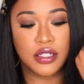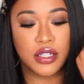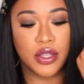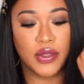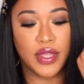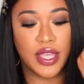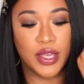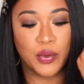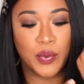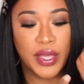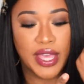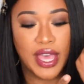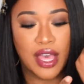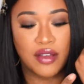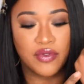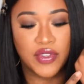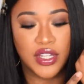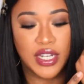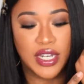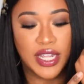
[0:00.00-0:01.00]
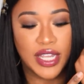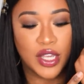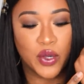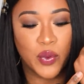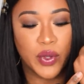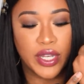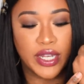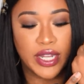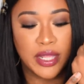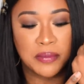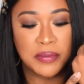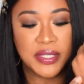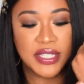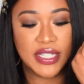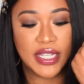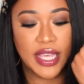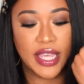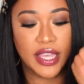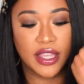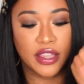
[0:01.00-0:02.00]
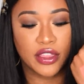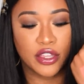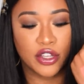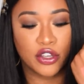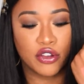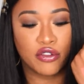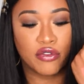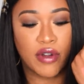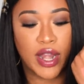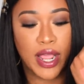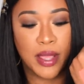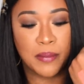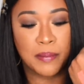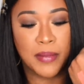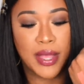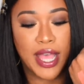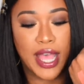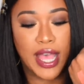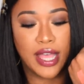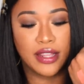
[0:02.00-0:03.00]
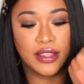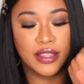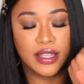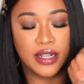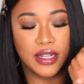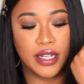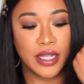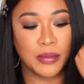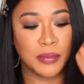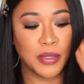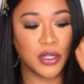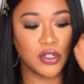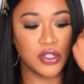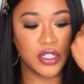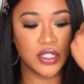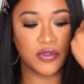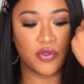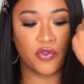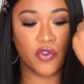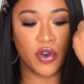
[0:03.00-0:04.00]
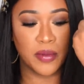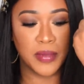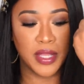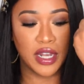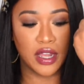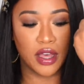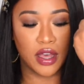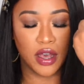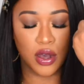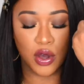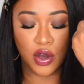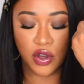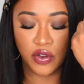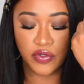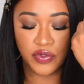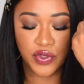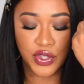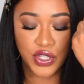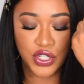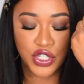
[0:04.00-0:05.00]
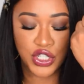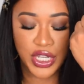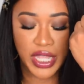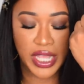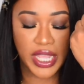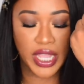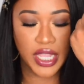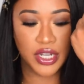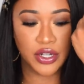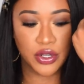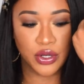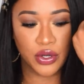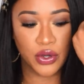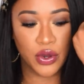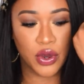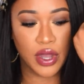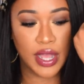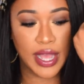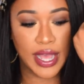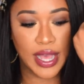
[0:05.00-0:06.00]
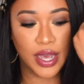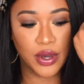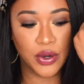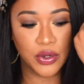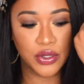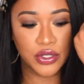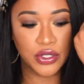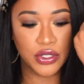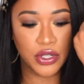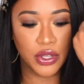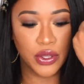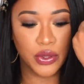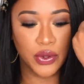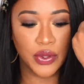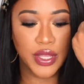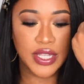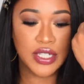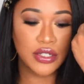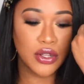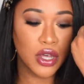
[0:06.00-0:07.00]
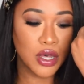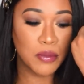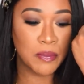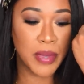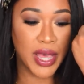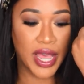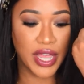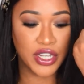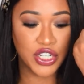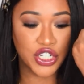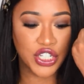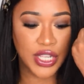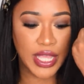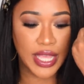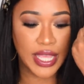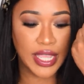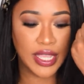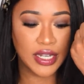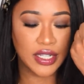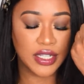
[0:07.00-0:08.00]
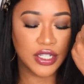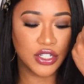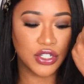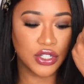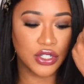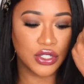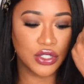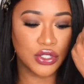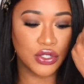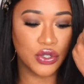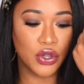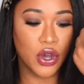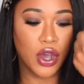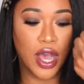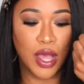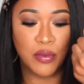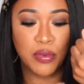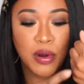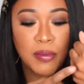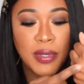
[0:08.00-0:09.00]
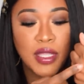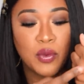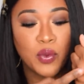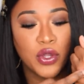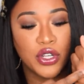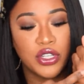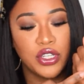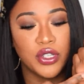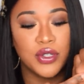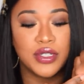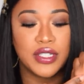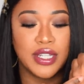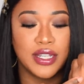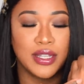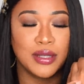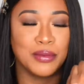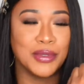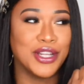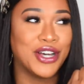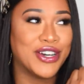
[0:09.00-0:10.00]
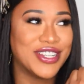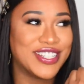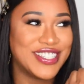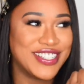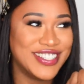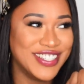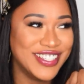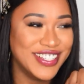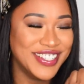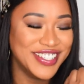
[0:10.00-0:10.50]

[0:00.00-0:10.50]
So here we have the liquid lipstick, the creme and the lip gloss formula of the shade Knockout. So it's not a bad shade, it's just not, I probably would use the lip gloss.